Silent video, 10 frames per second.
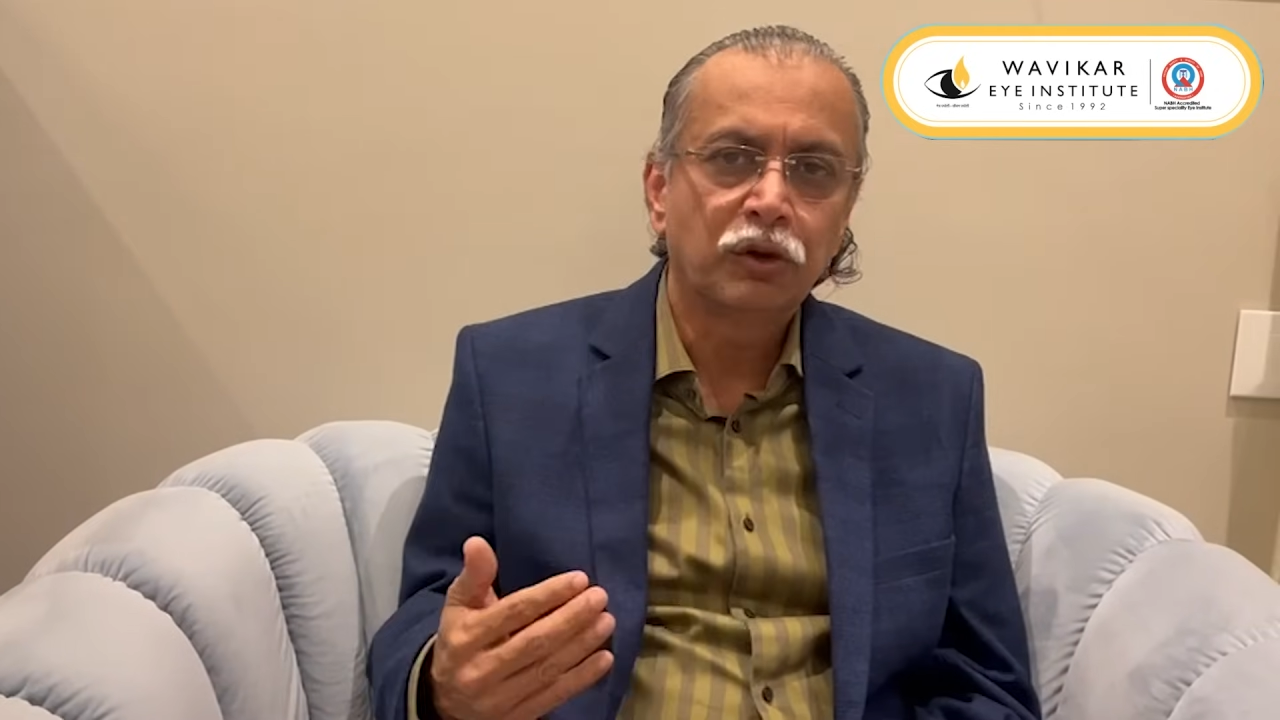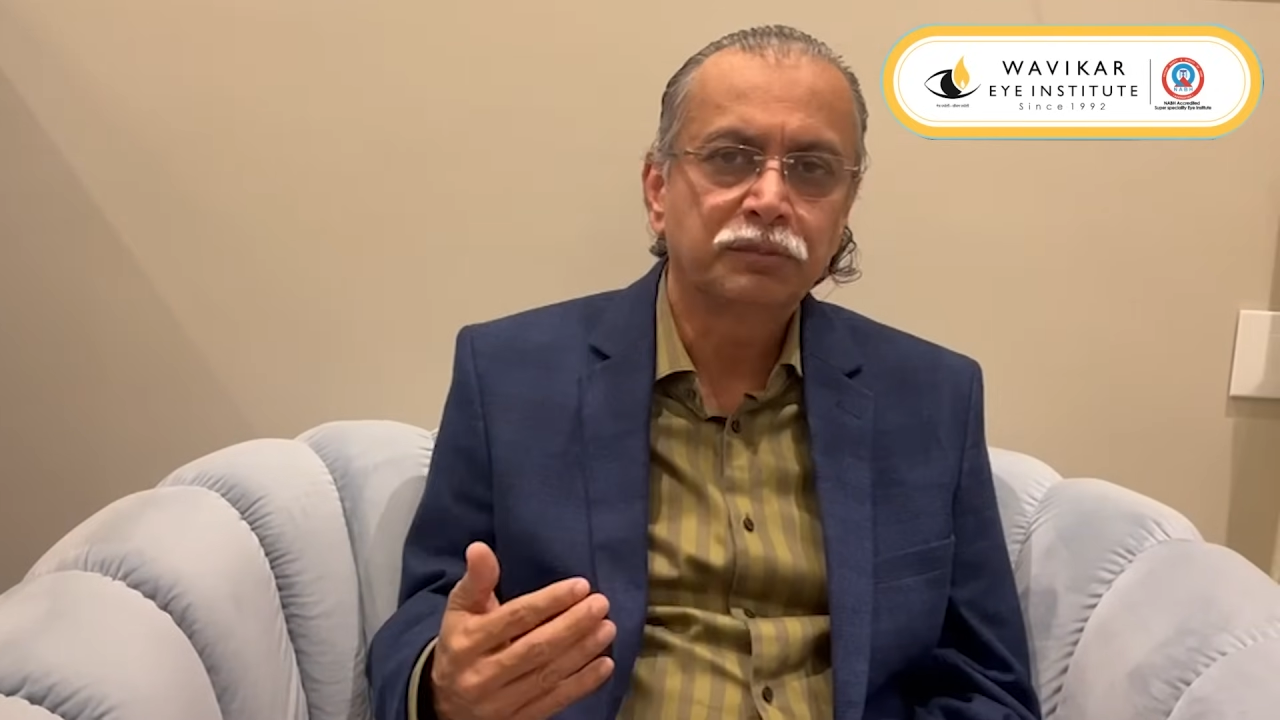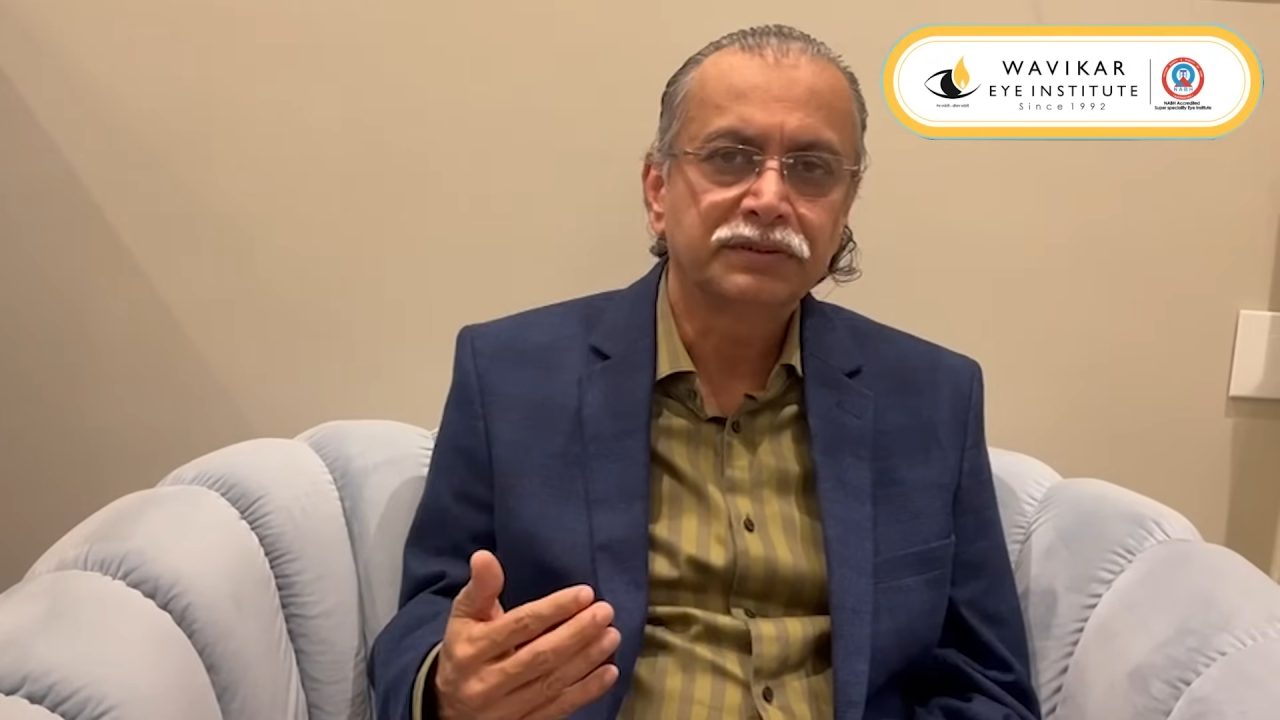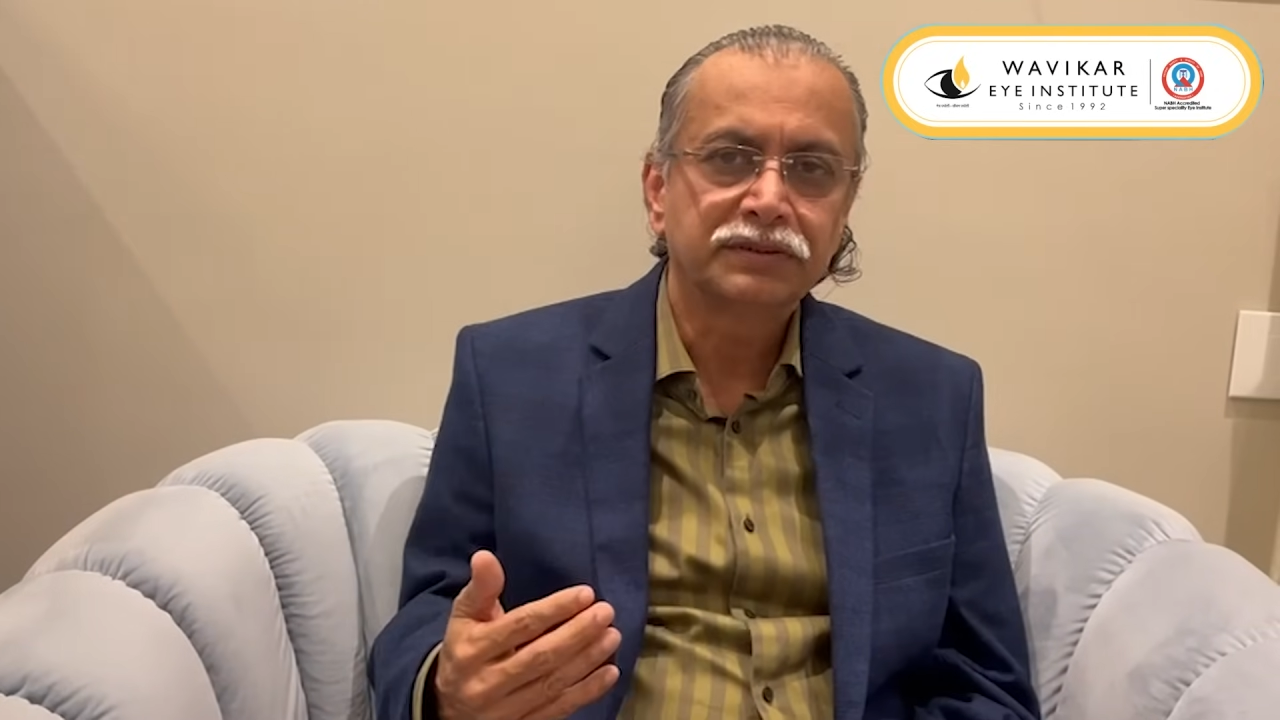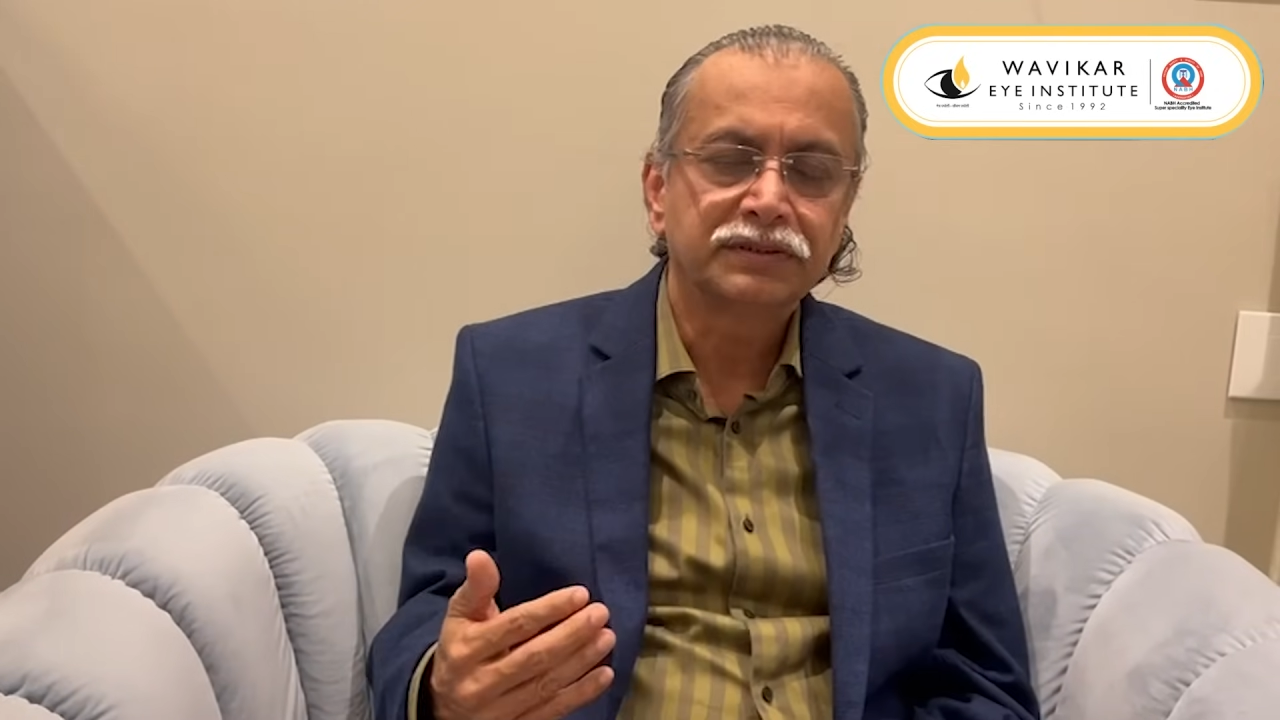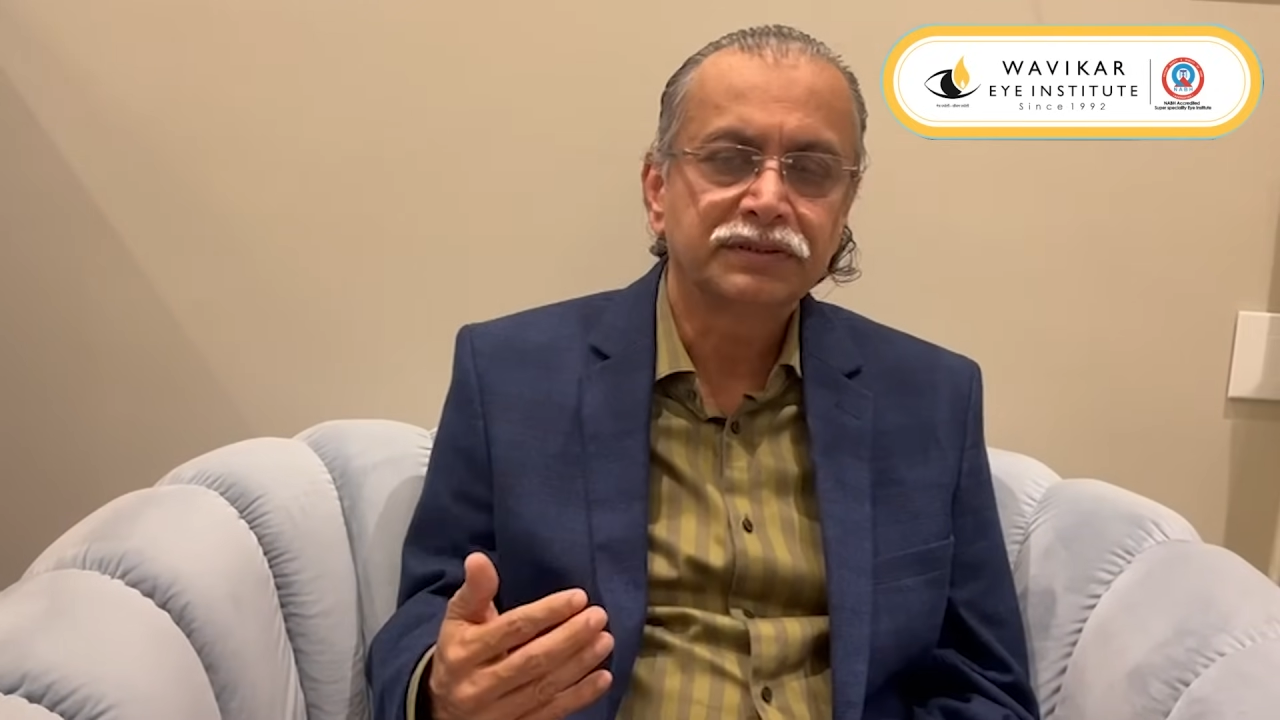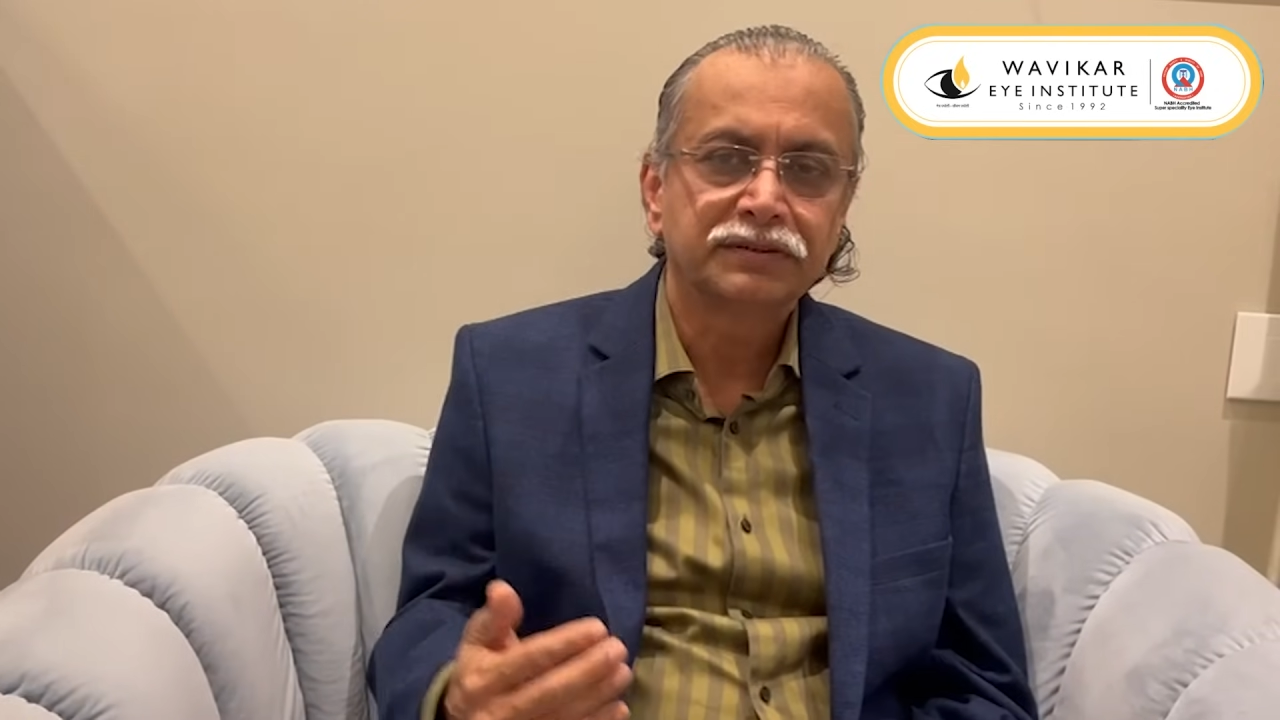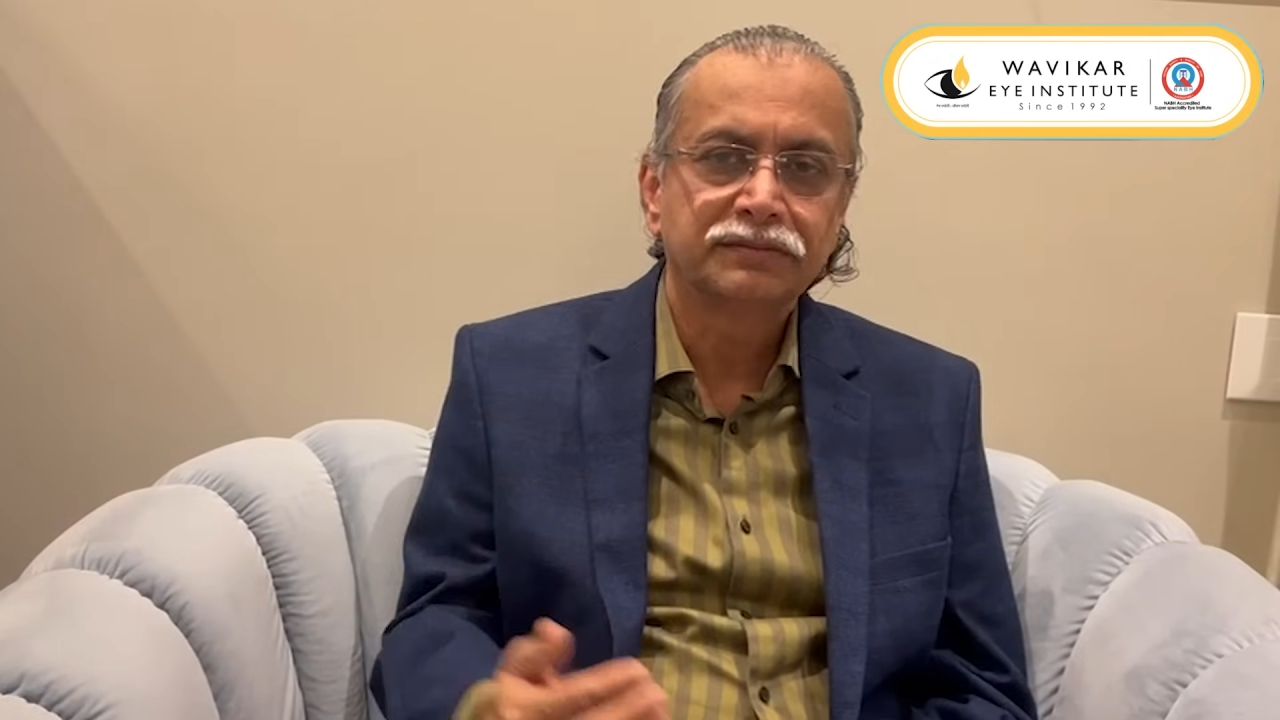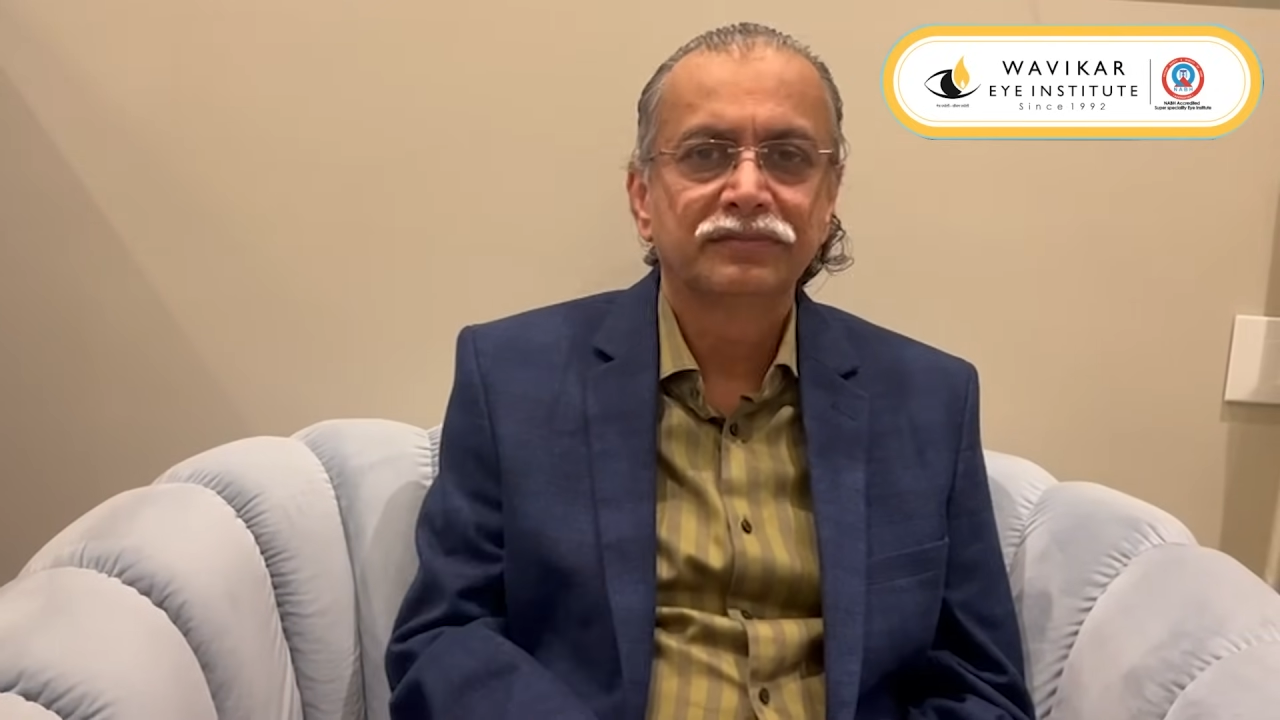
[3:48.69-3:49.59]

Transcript: options.